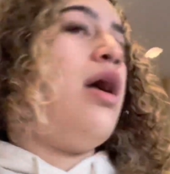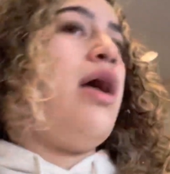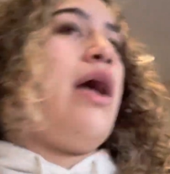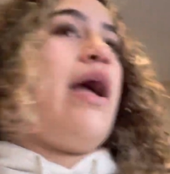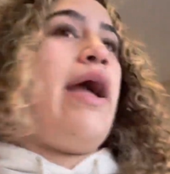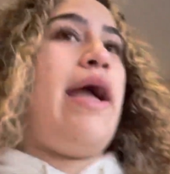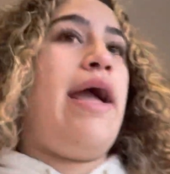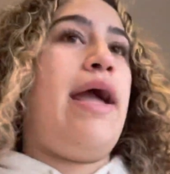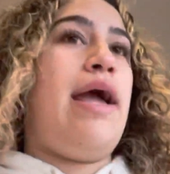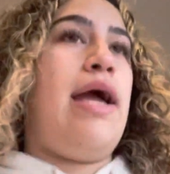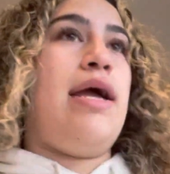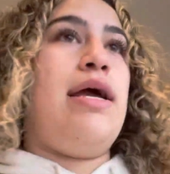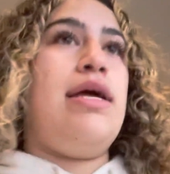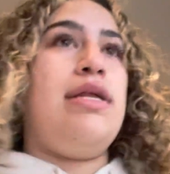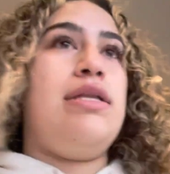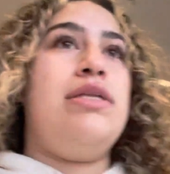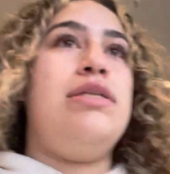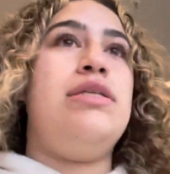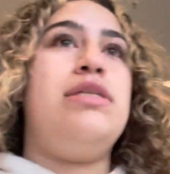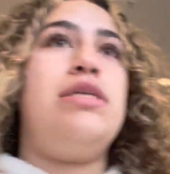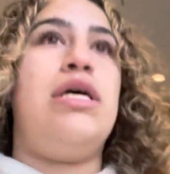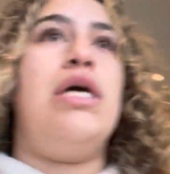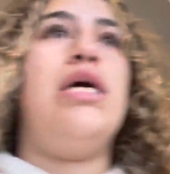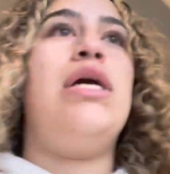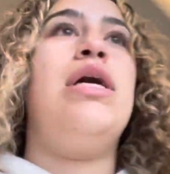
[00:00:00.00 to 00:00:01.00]

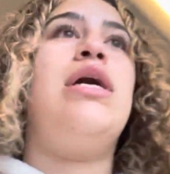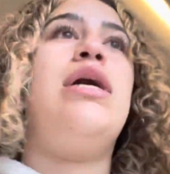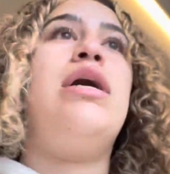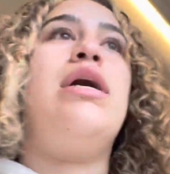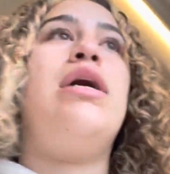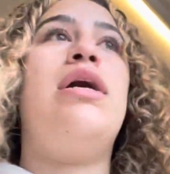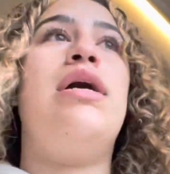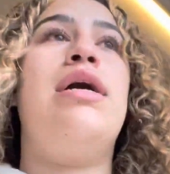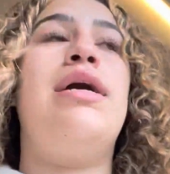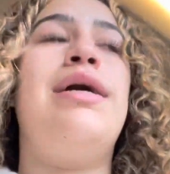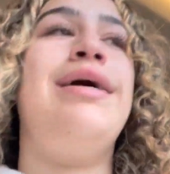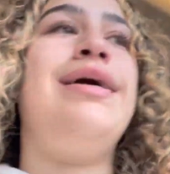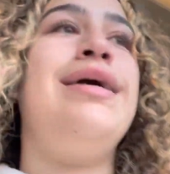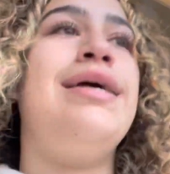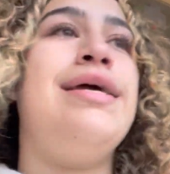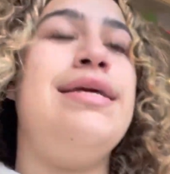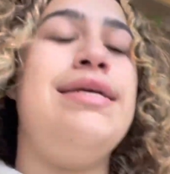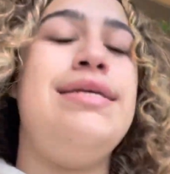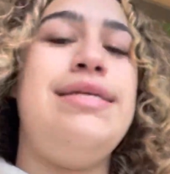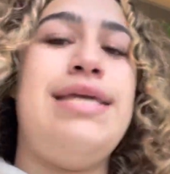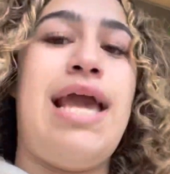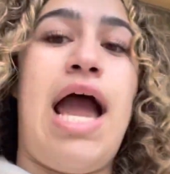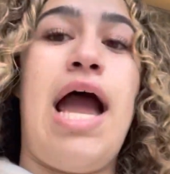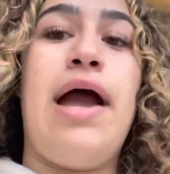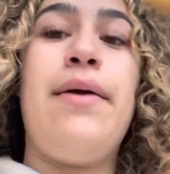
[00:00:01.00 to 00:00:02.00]
And
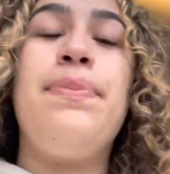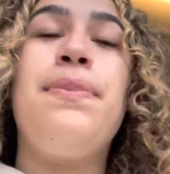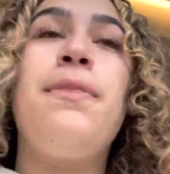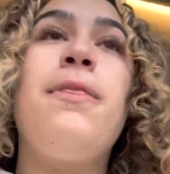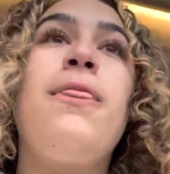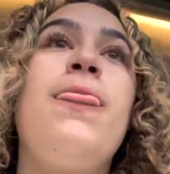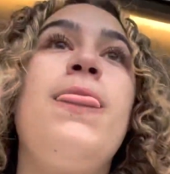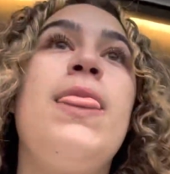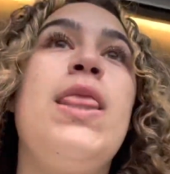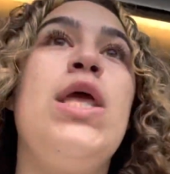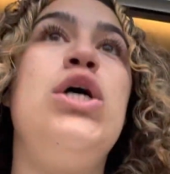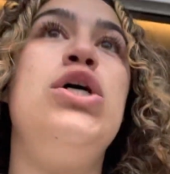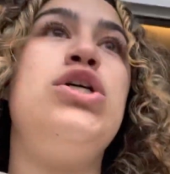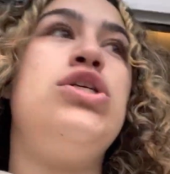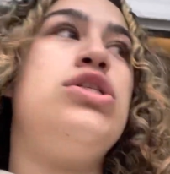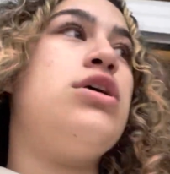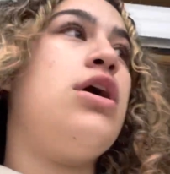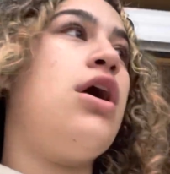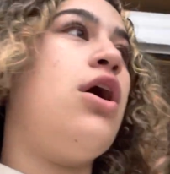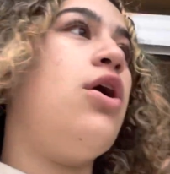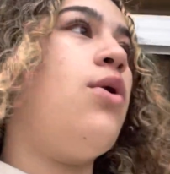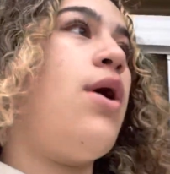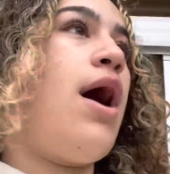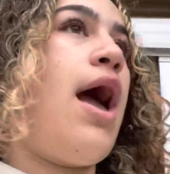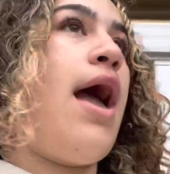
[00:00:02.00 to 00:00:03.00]
yeah.
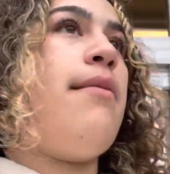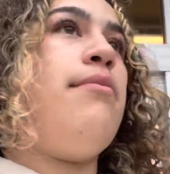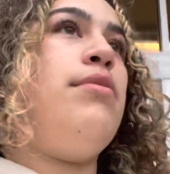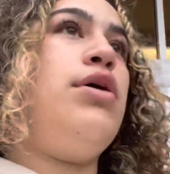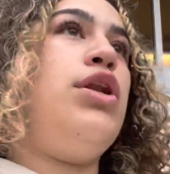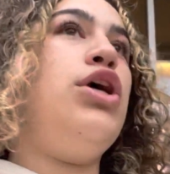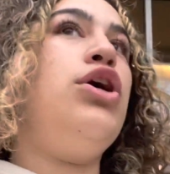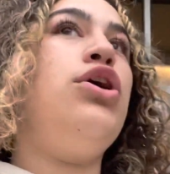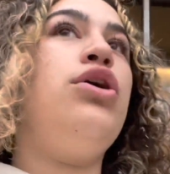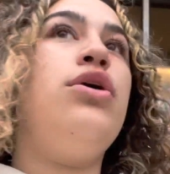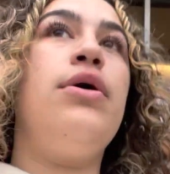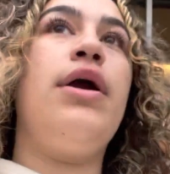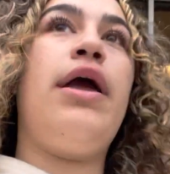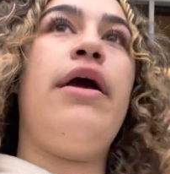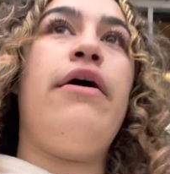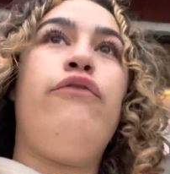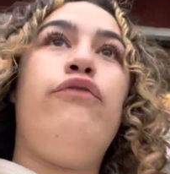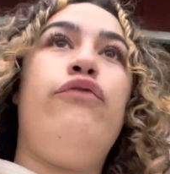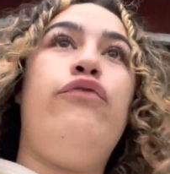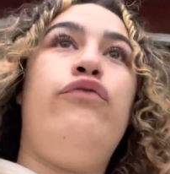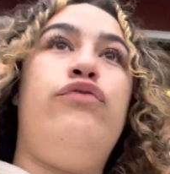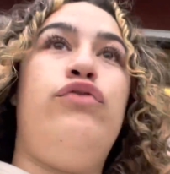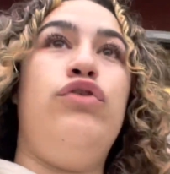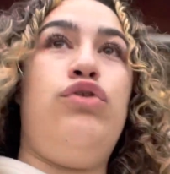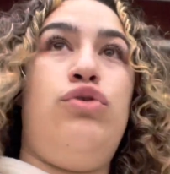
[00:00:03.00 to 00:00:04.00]
So I'm gonna go get
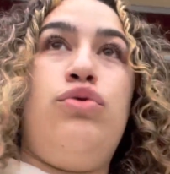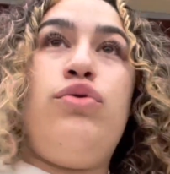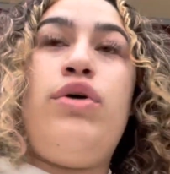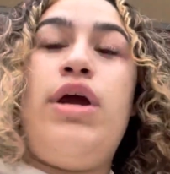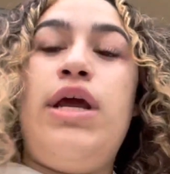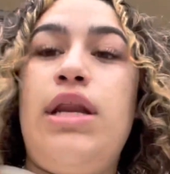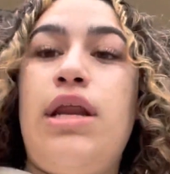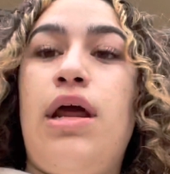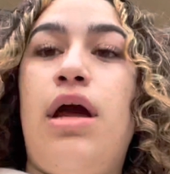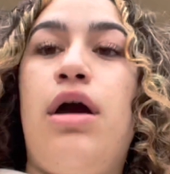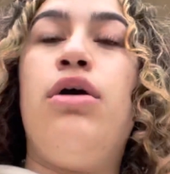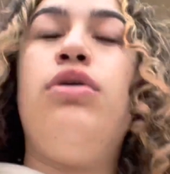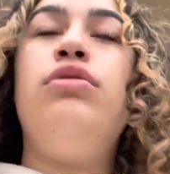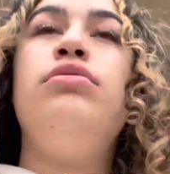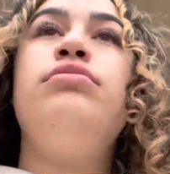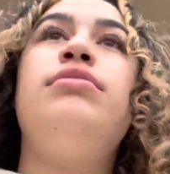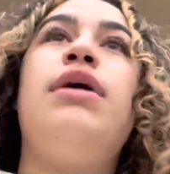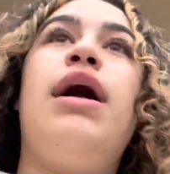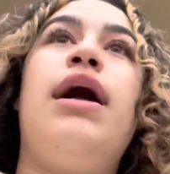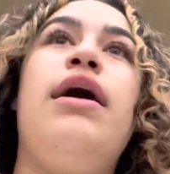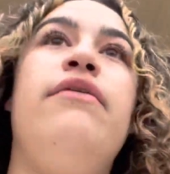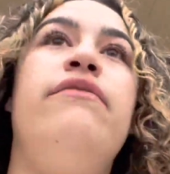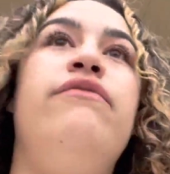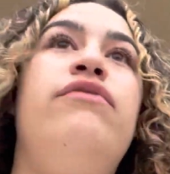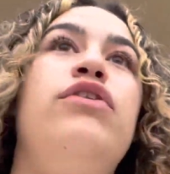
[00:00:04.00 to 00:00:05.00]
food right now.
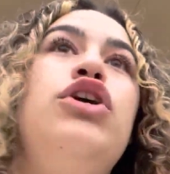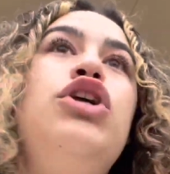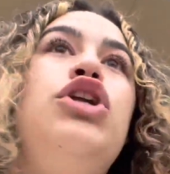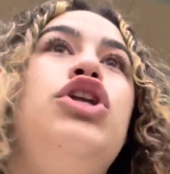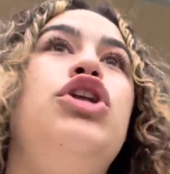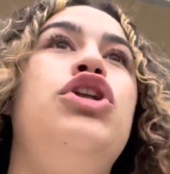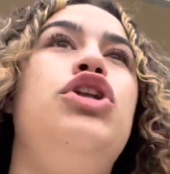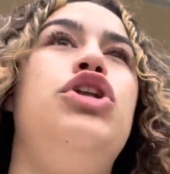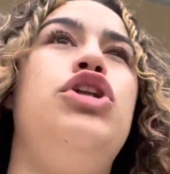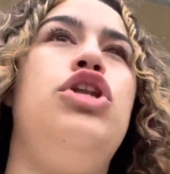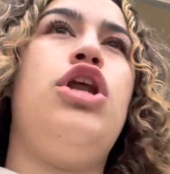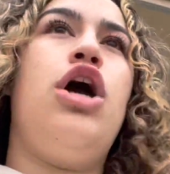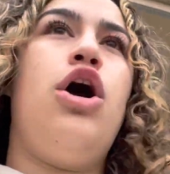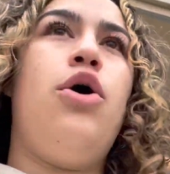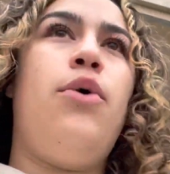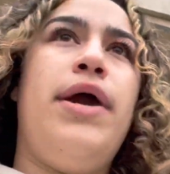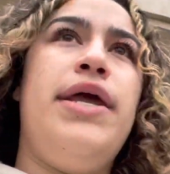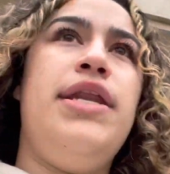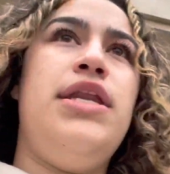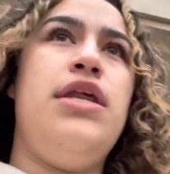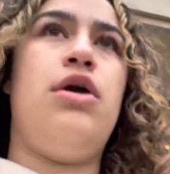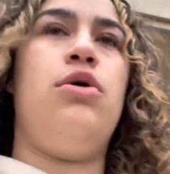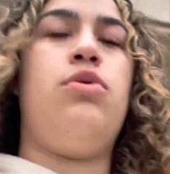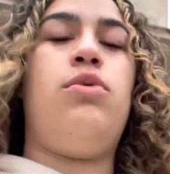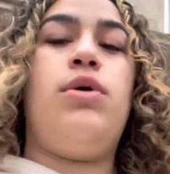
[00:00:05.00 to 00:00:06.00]
I have no
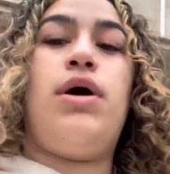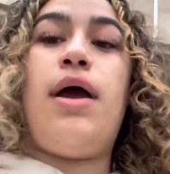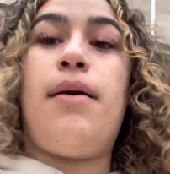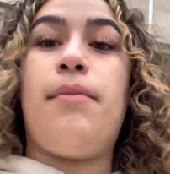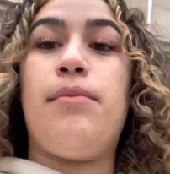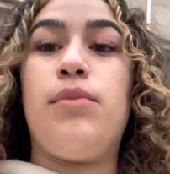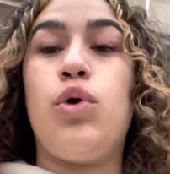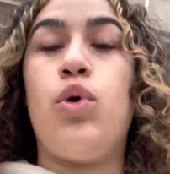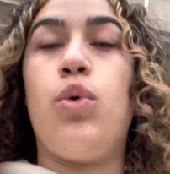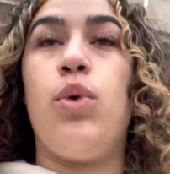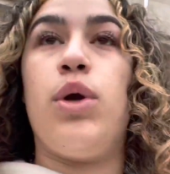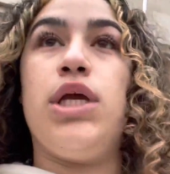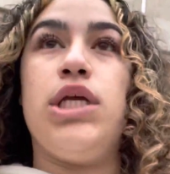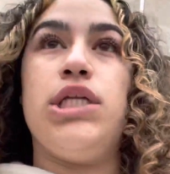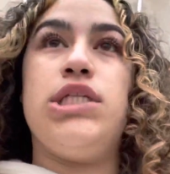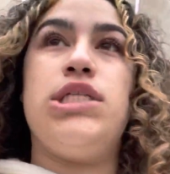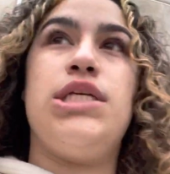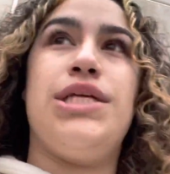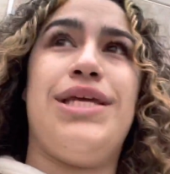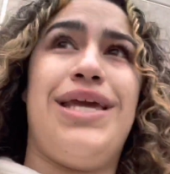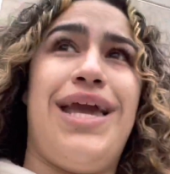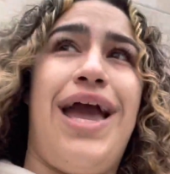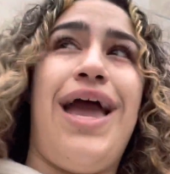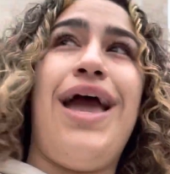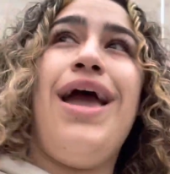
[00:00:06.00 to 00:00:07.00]
idea what I'm going
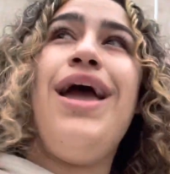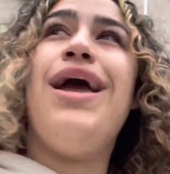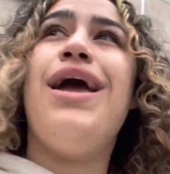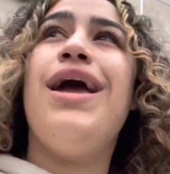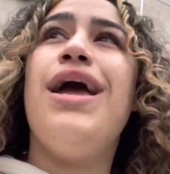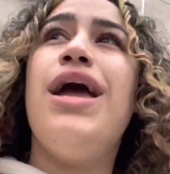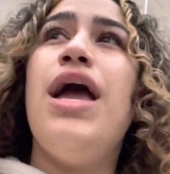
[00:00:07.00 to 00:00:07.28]
to get,